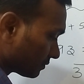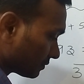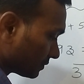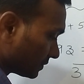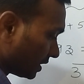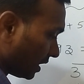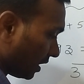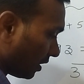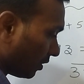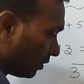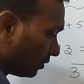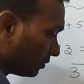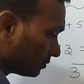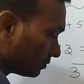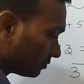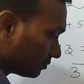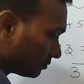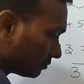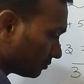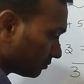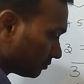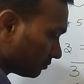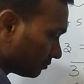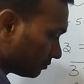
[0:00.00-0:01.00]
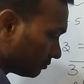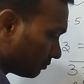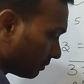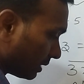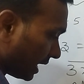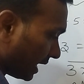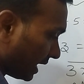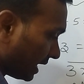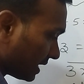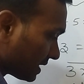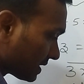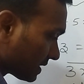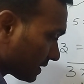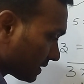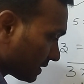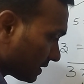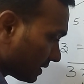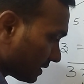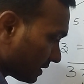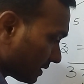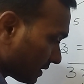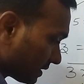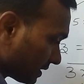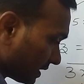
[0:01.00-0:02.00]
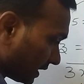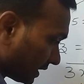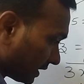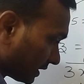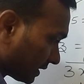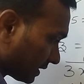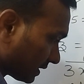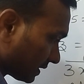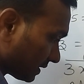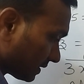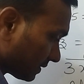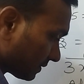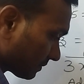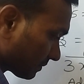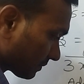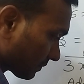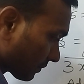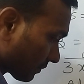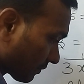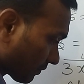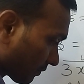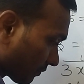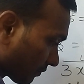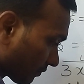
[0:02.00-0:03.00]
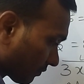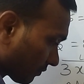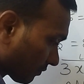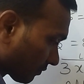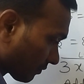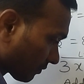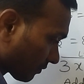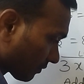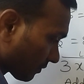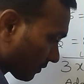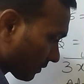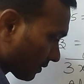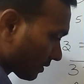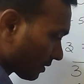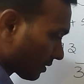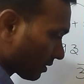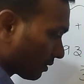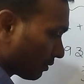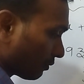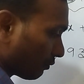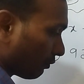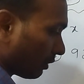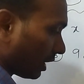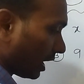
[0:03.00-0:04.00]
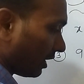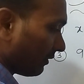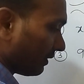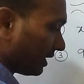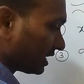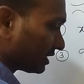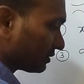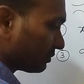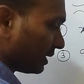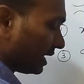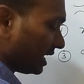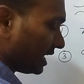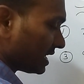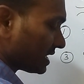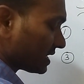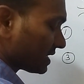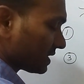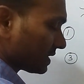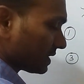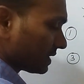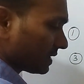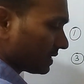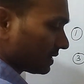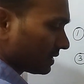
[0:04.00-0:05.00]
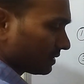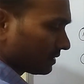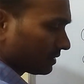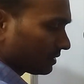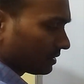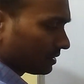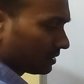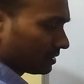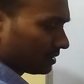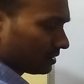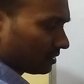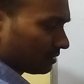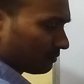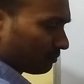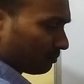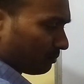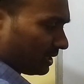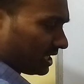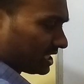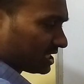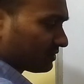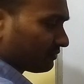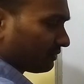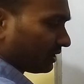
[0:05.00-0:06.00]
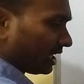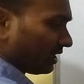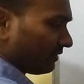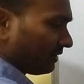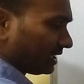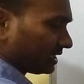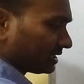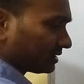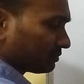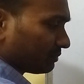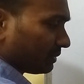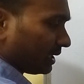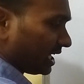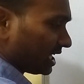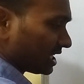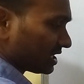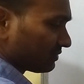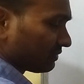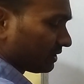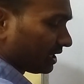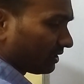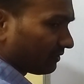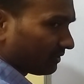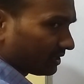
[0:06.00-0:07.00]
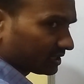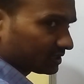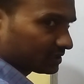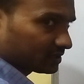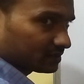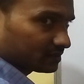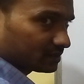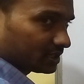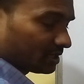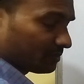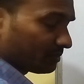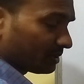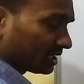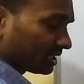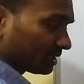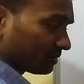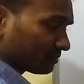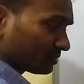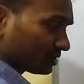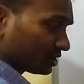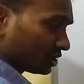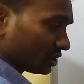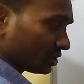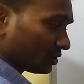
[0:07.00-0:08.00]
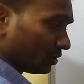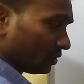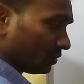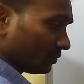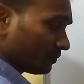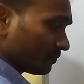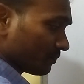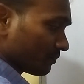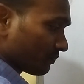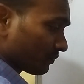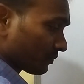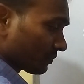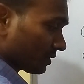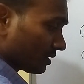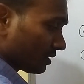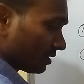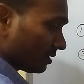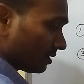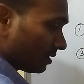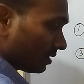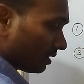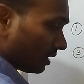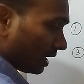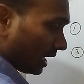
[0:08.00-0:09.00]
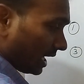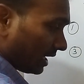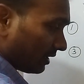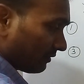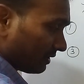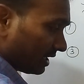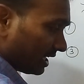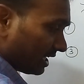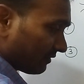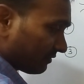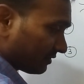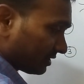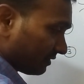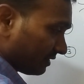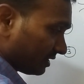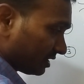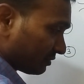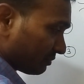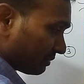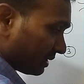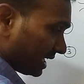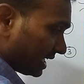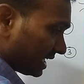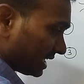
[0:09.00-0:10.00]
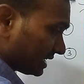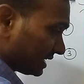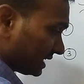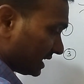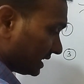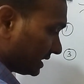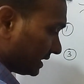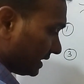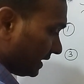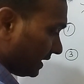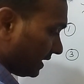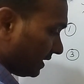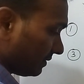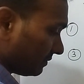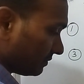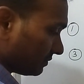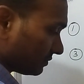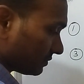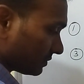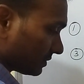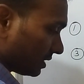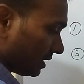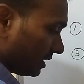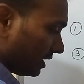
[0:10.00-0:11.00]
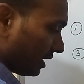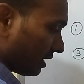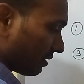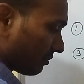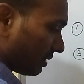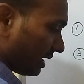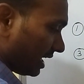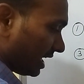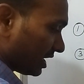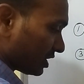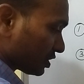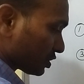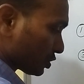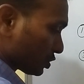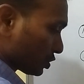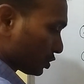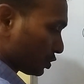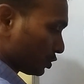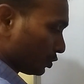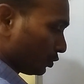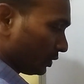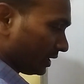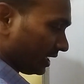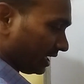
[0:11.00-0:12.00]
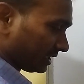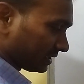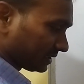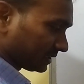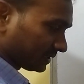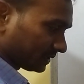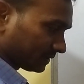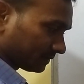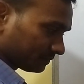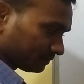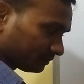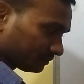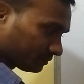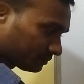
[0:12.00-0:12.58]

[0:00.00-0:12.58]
Now minus 6. 5x minus plus 5x minus 5x, that becomes 0. And we left with minus 6 here. Here minus 2x.